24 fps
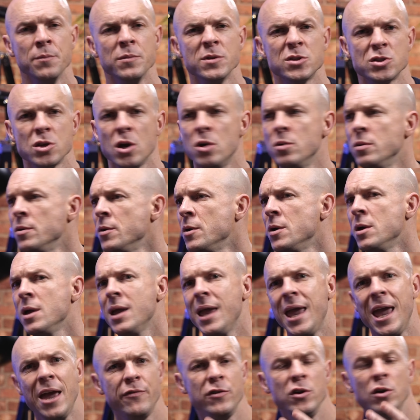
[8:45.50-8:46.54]
So
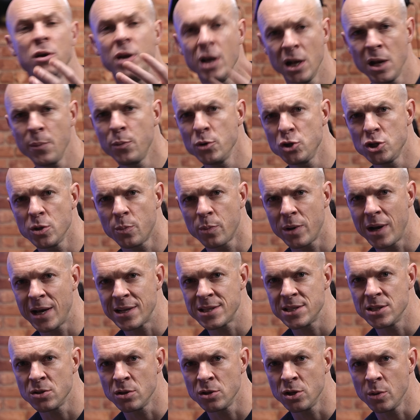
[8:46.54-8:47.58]
if you're going to put your
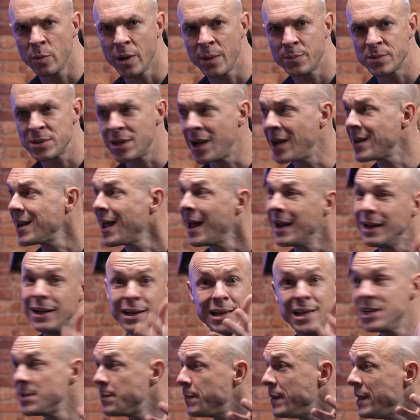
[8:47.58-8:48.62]
prices on your website, at
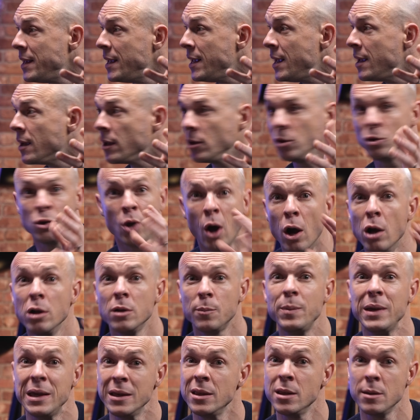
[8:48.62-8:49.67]
least be,
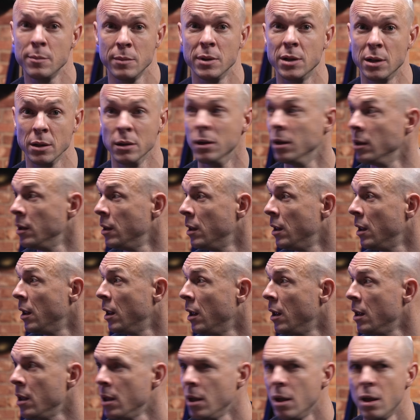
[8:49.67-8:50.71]
don't be in the middle.
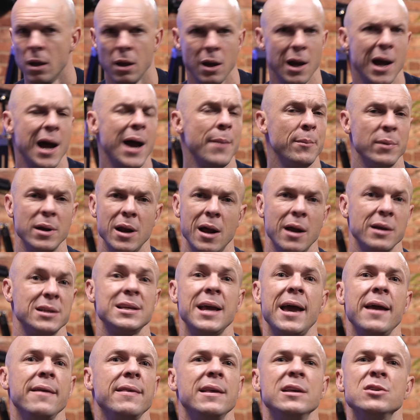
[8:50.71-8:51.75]
Mm. I'm going to
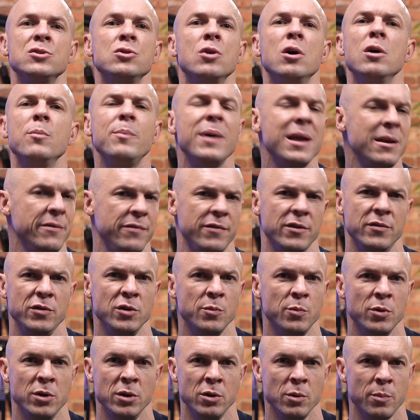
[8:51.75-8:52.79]
say there's no benefit for
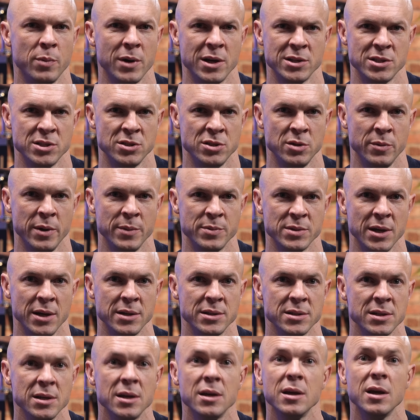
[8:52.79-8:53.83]
you putting your prices on your
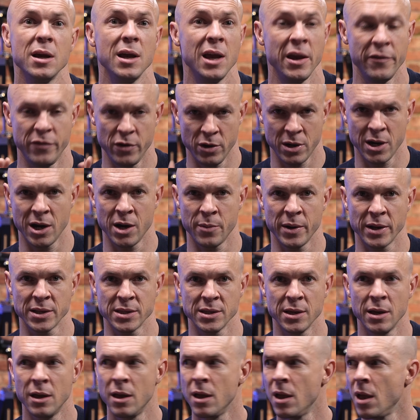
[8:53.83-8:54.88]
website if you're a
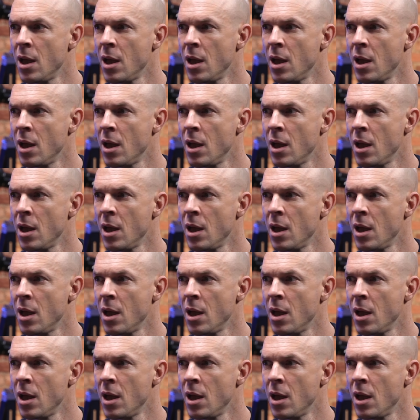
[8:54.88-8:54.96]
chiropractor.